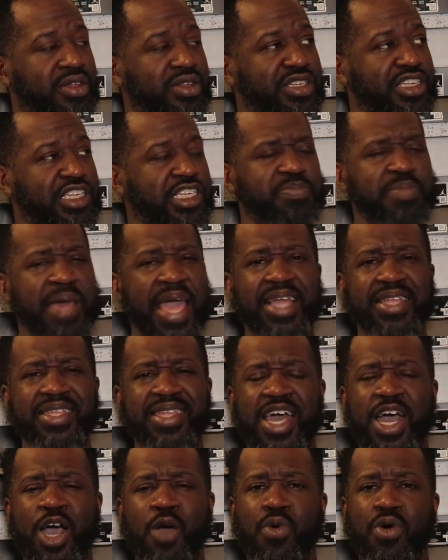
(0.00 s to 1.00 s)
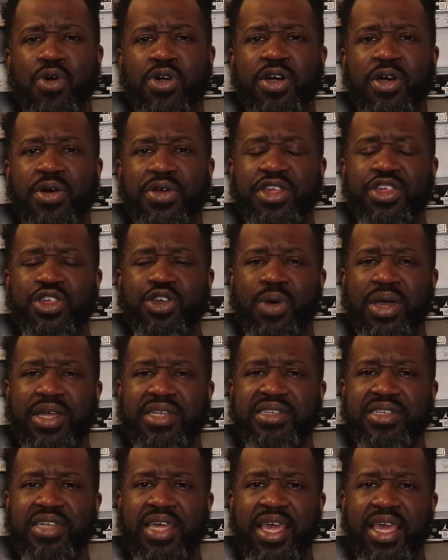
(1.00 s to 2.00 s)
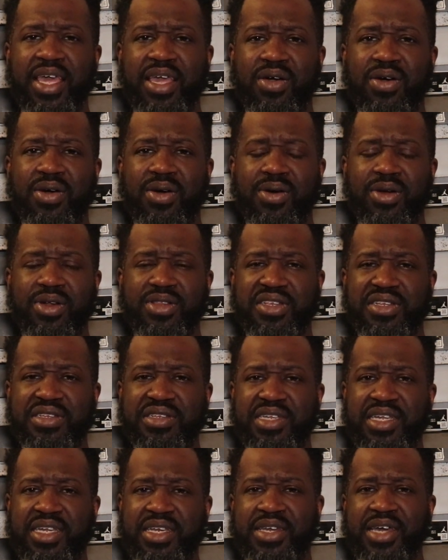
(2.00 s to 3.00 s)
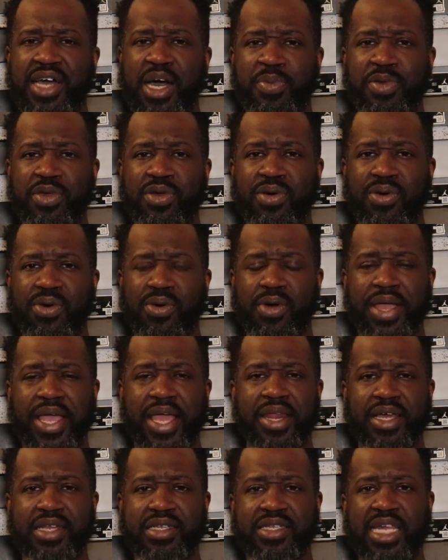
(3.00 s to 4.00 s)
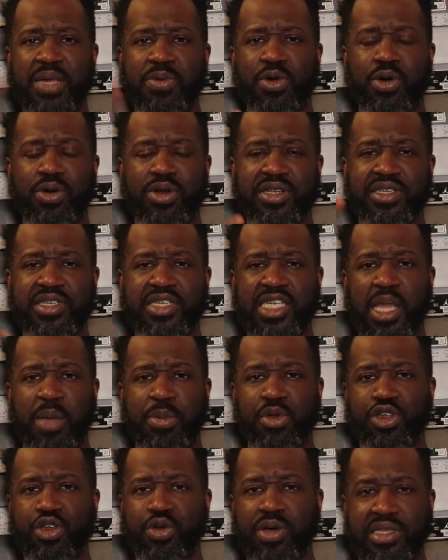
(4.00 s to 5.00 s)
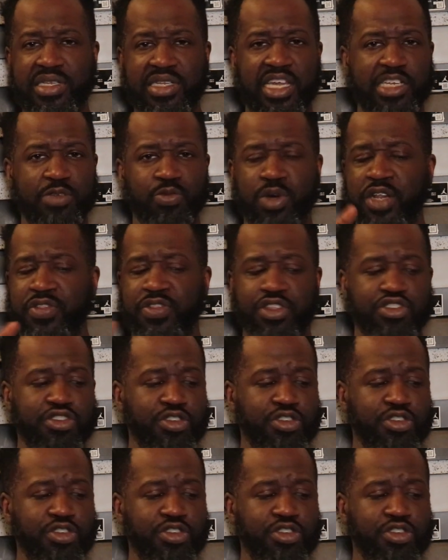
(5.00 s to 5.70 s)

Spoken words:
SmackDown will go to USA, or the CW, or NXT will go to CW USA. It's one of the